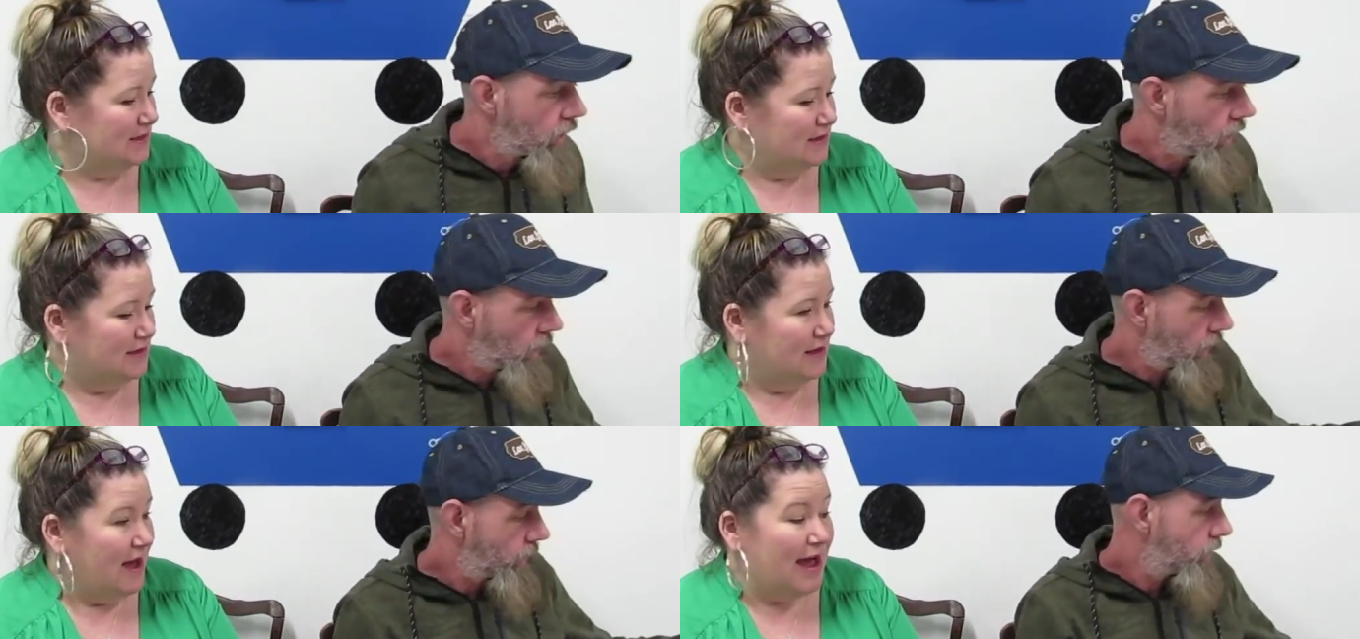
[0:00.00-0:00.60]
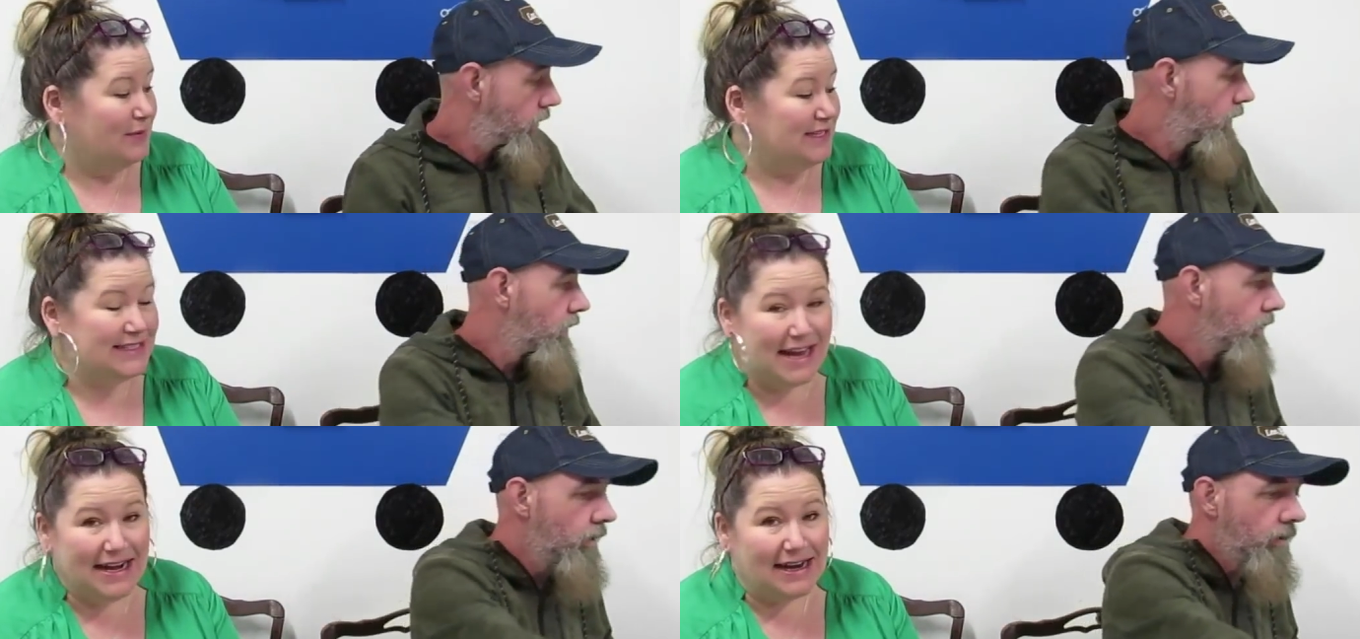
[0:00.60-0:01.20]
Speaker 1: Nice. I was
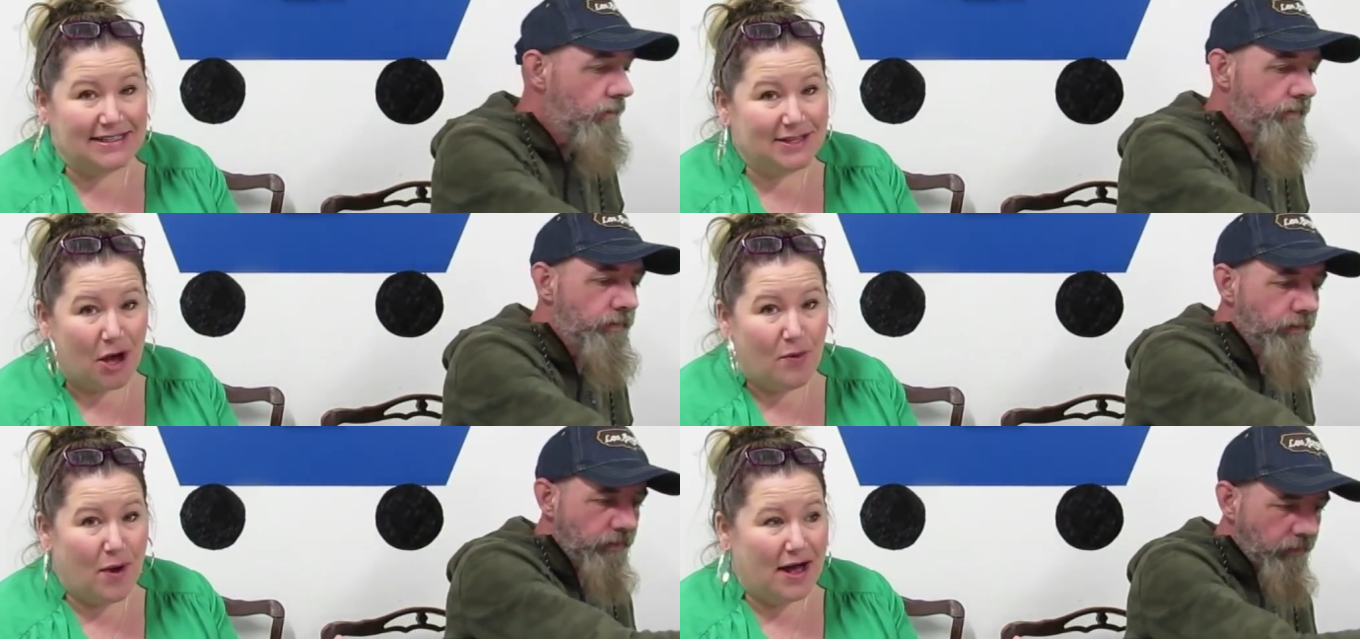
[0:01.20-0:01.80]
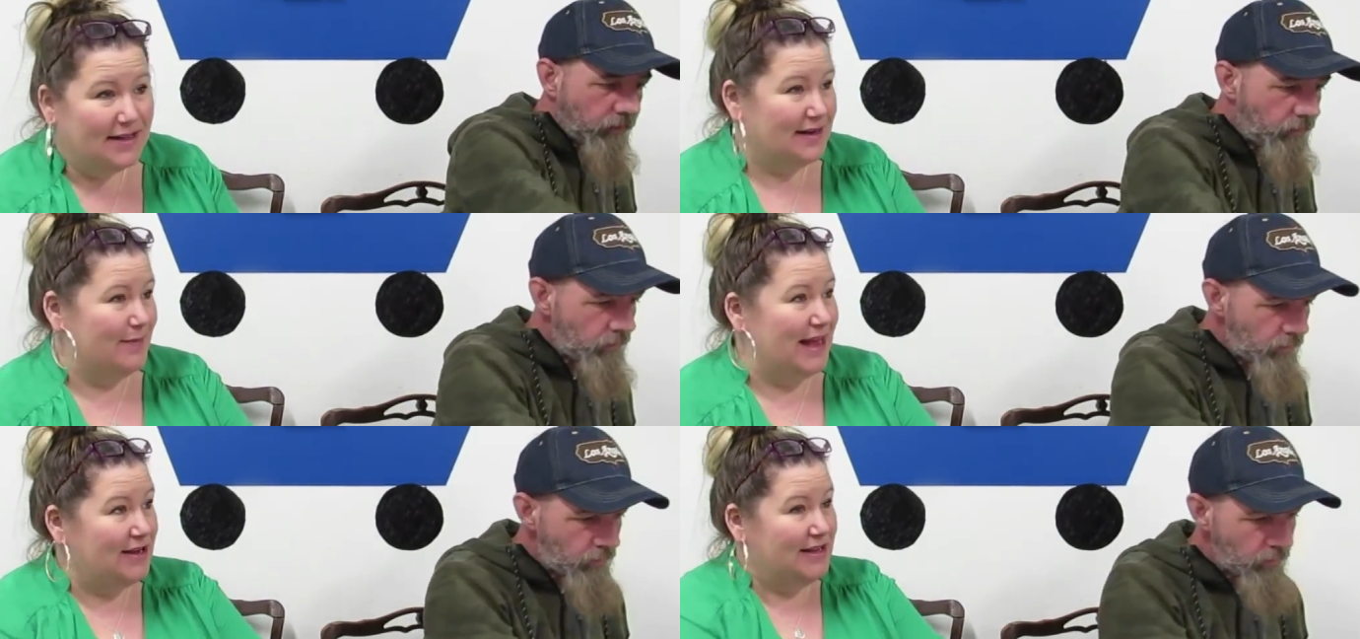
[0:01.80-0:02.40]
excited. I saw one and I'm like,